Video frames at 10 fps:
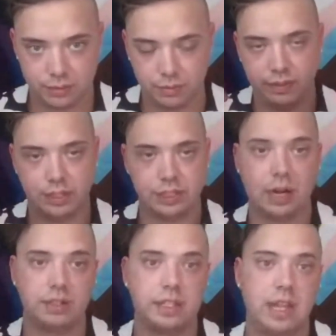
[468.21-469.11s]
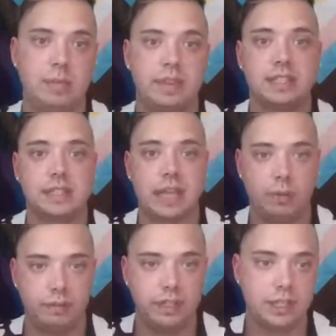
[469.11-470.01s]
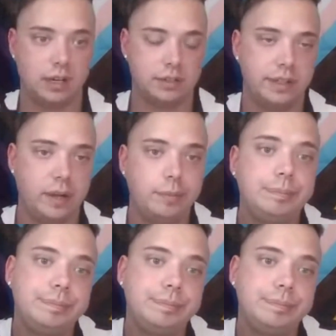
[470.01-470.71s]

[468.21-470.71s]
And we reached out to them, and this is how we reached out to them.